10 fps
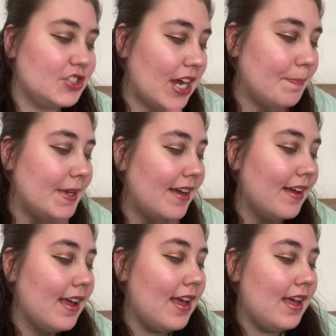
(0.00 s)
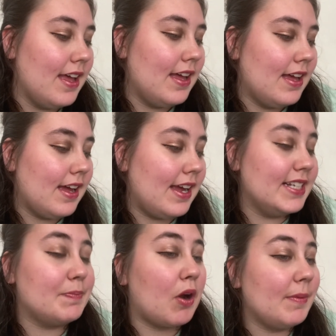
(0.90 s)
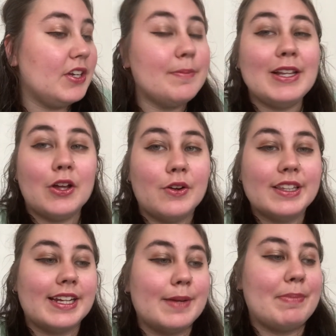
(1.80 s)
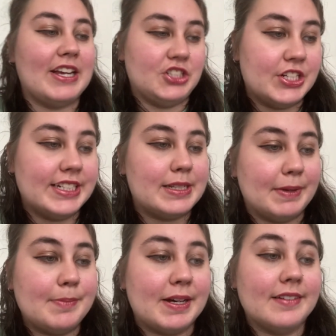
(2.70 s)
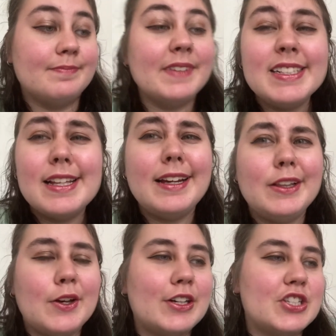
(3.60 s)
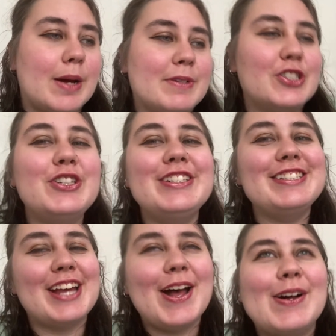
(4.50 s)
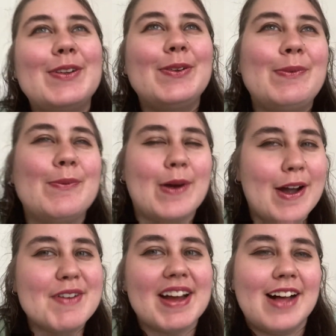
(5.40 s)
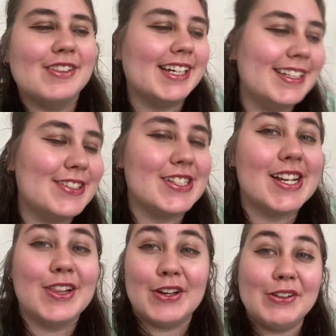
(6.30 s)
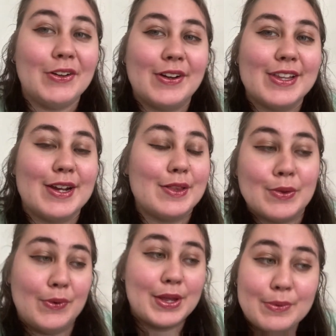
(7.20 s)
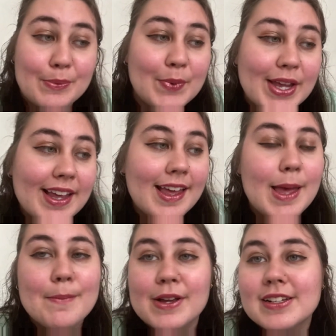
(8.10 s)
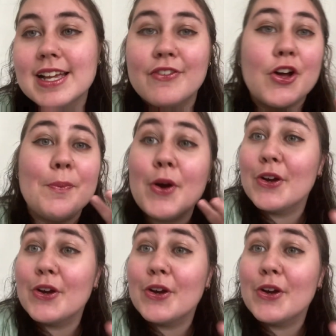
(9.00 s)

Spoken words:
chapter is probably going to be longer than I pictured it to be, but that's like a lot of chapters. You can tell where I've outlined because they're a lot longer than I thought they would be, because I've got more